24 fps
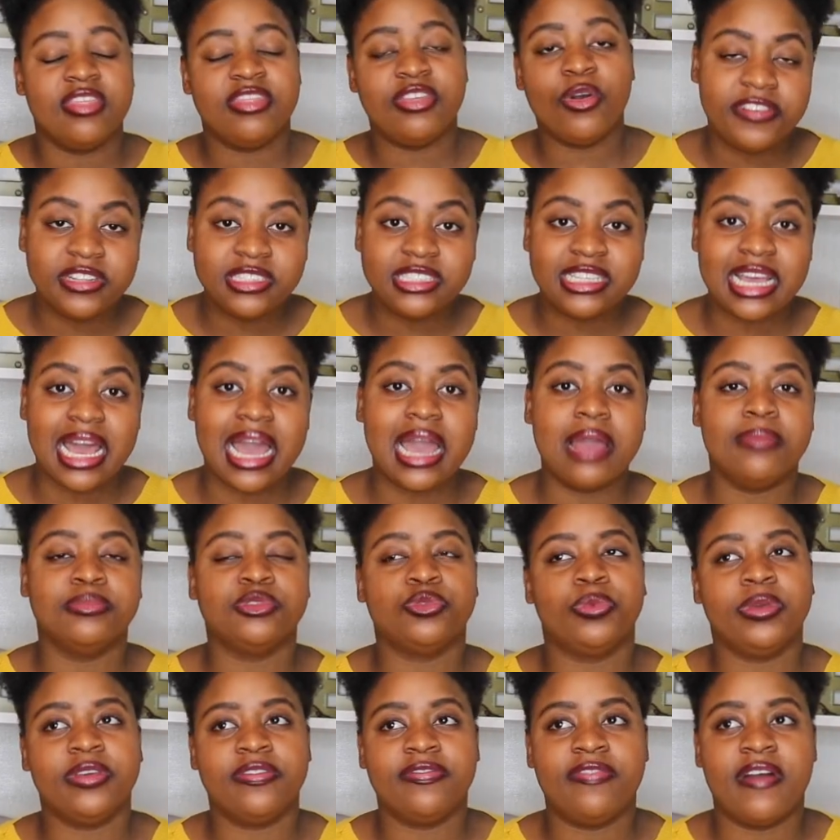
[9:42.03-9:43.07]

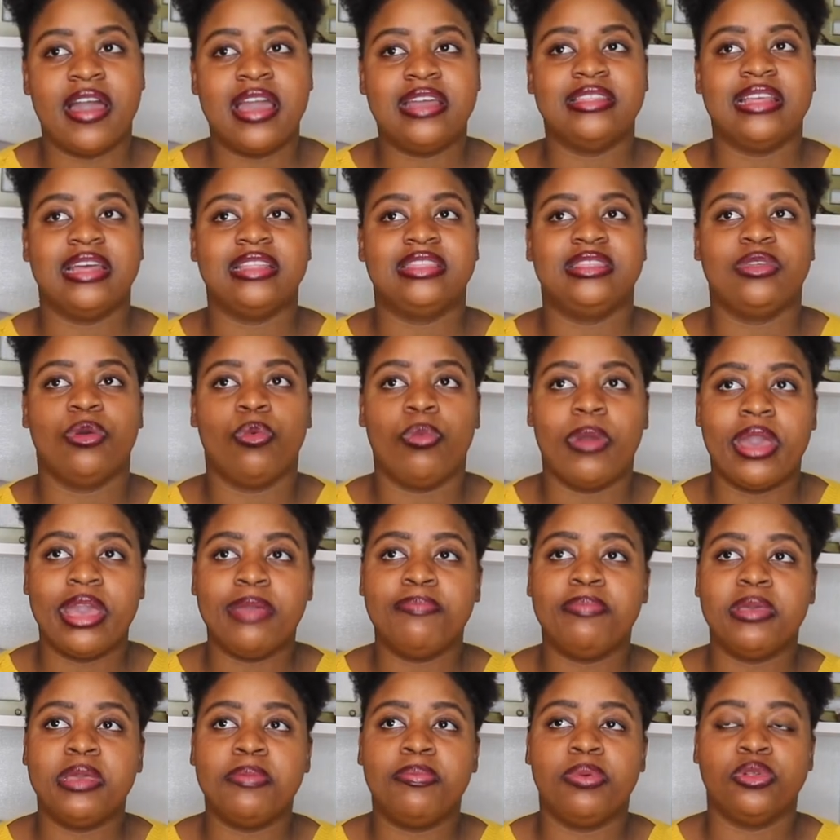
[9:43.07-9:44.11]
Oftentimes we find that the
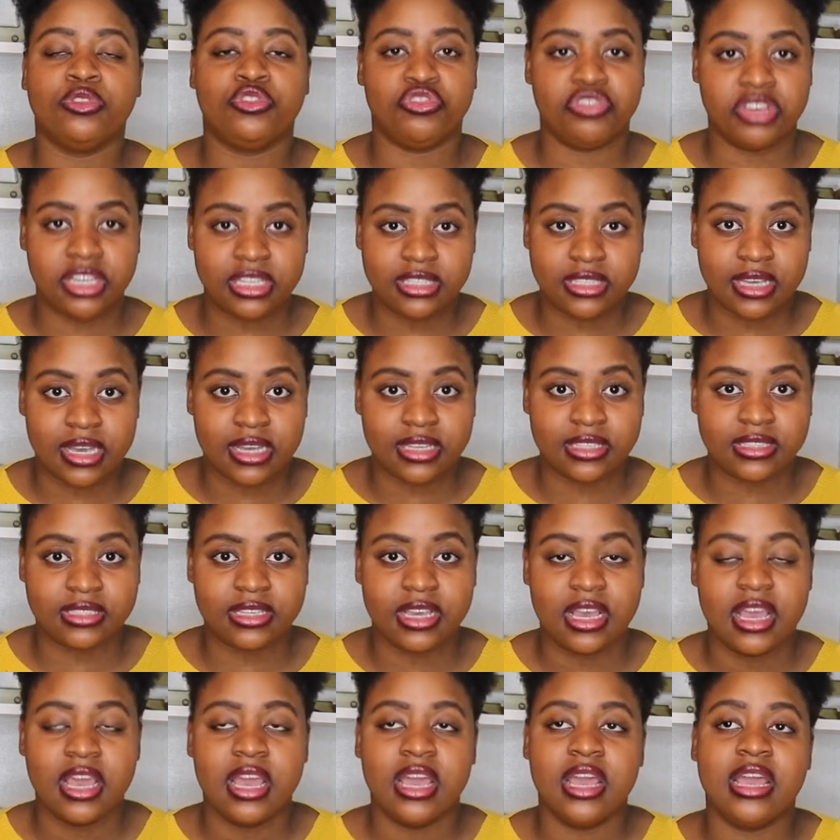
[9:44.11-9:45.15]
way people treat us
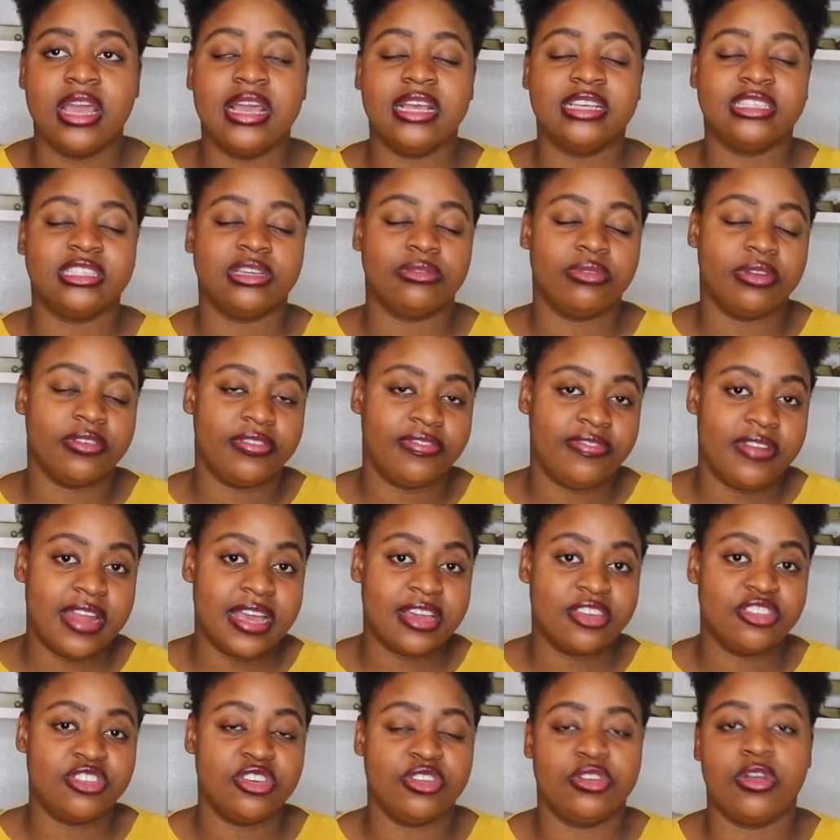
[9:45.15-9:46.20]
is a
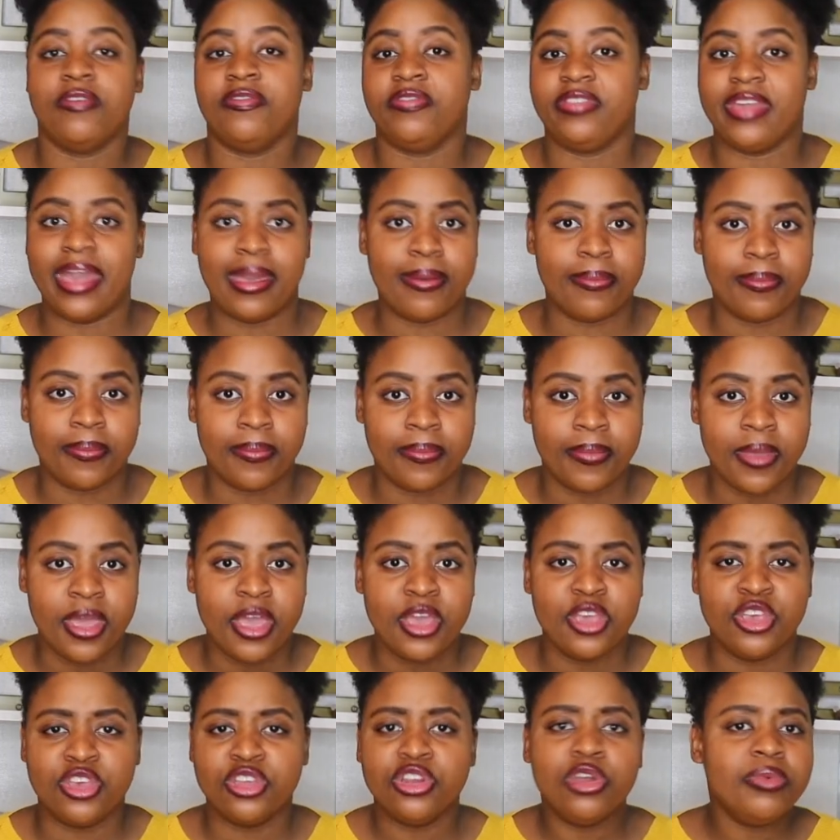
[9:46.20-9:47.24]
reflection of them.
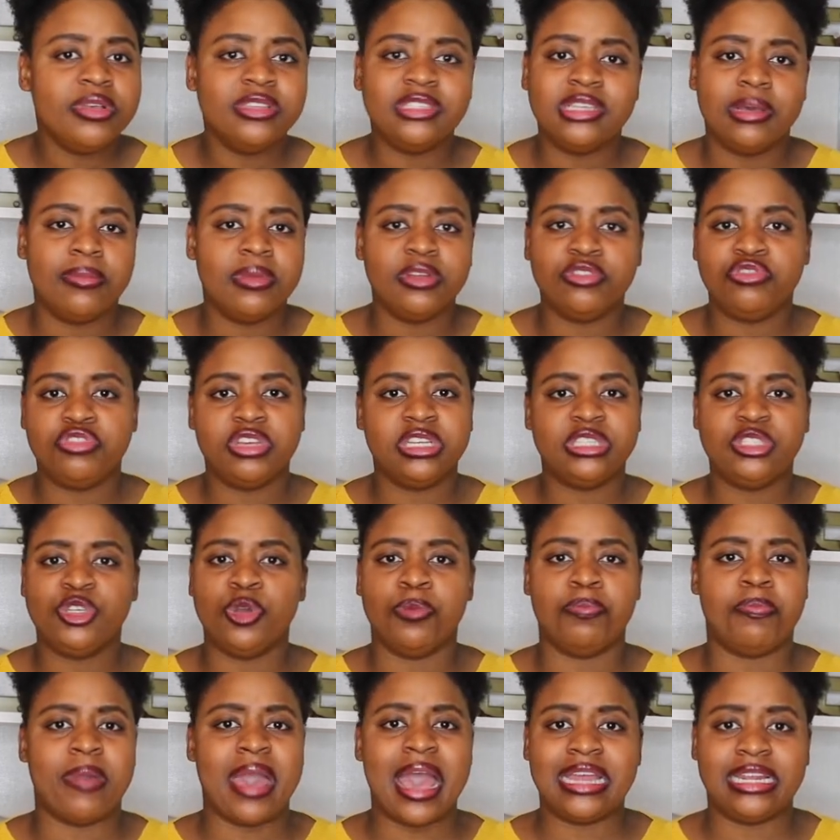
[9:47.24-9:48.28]
You know when someone treats
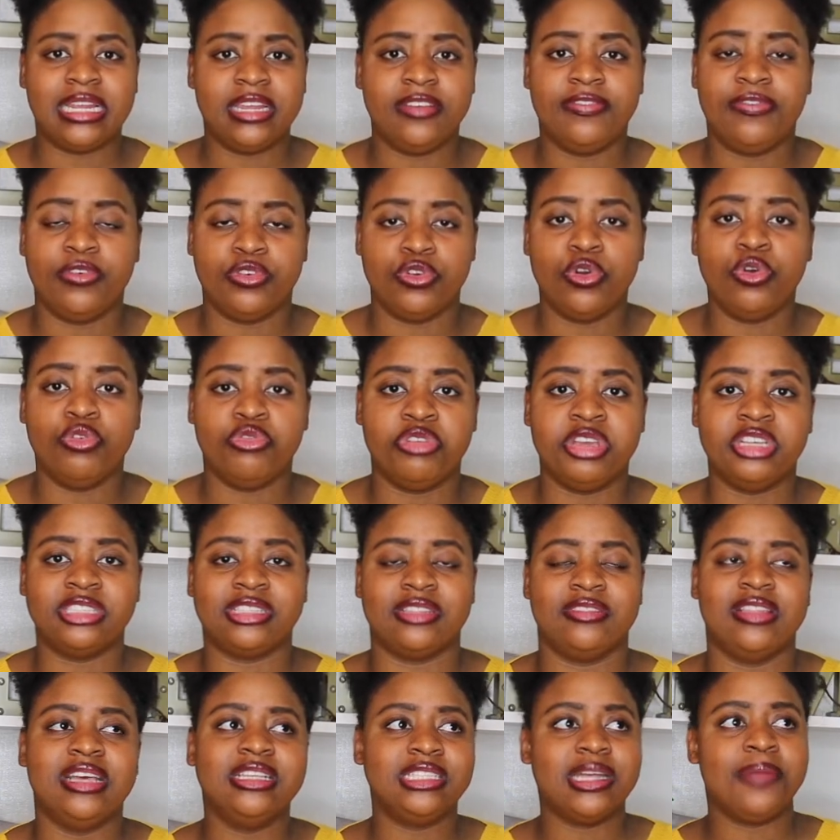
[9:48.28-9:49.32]
you badly for no
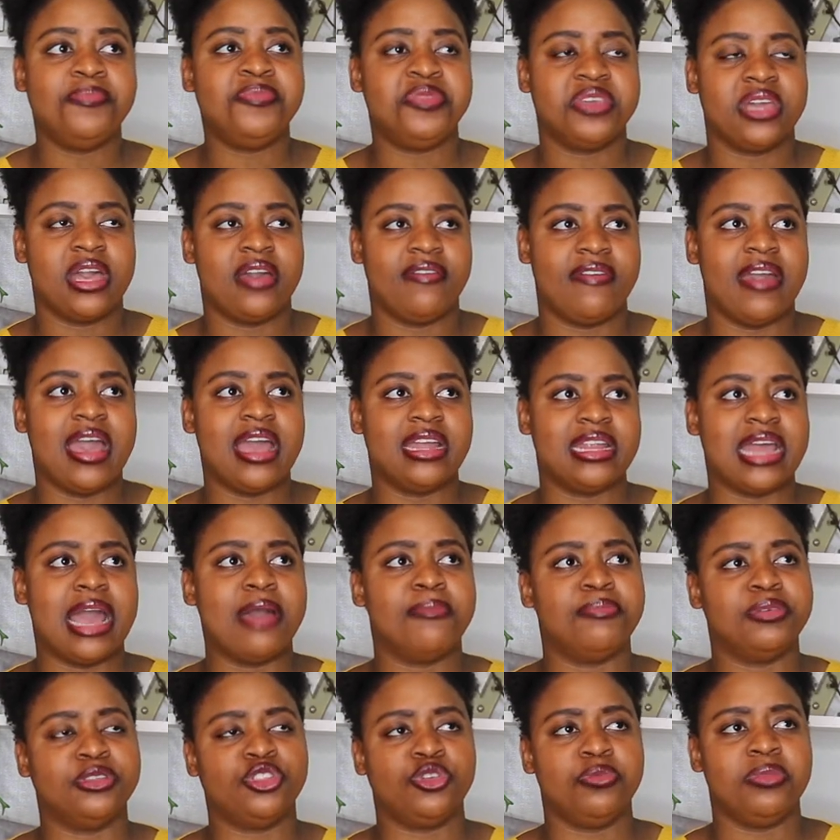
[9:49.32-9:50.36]
reason? That's something I've had
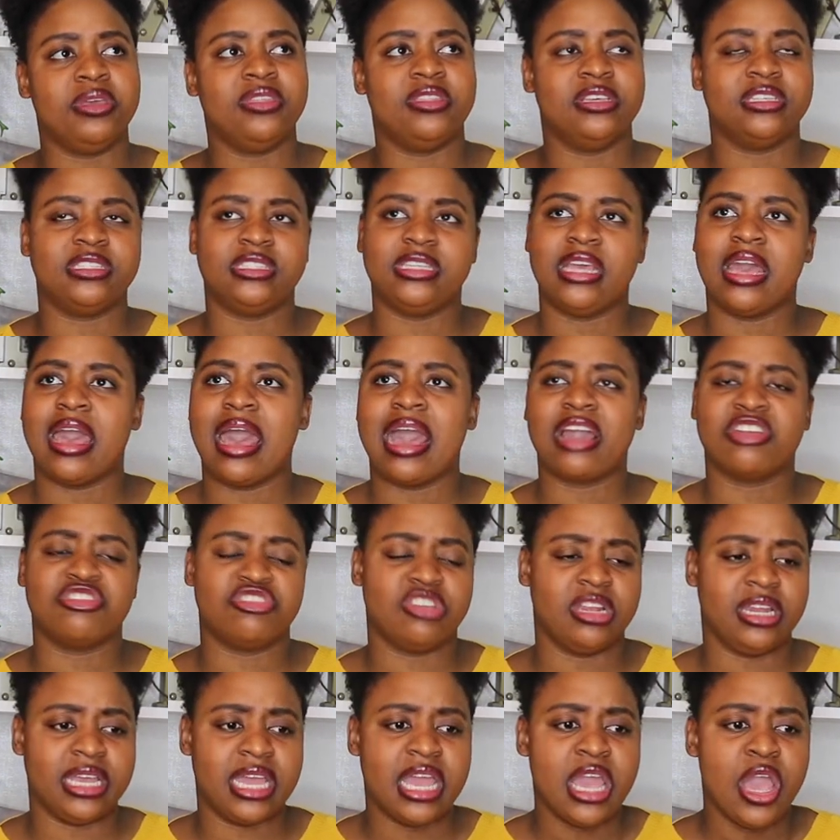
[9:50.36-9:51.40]
happen to me this year
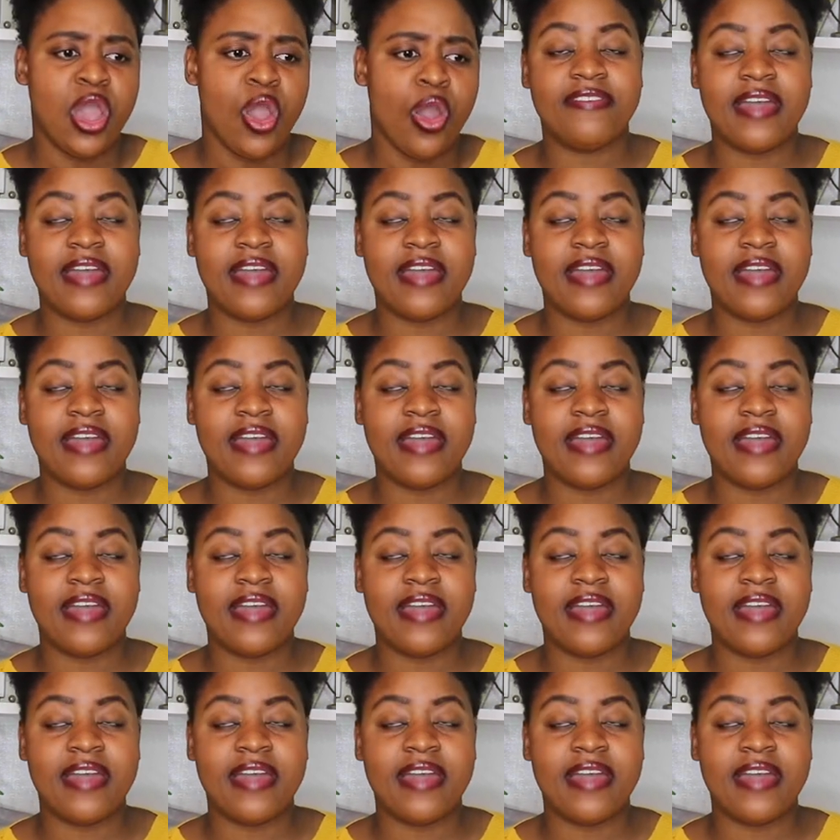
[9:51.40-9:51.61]
actually.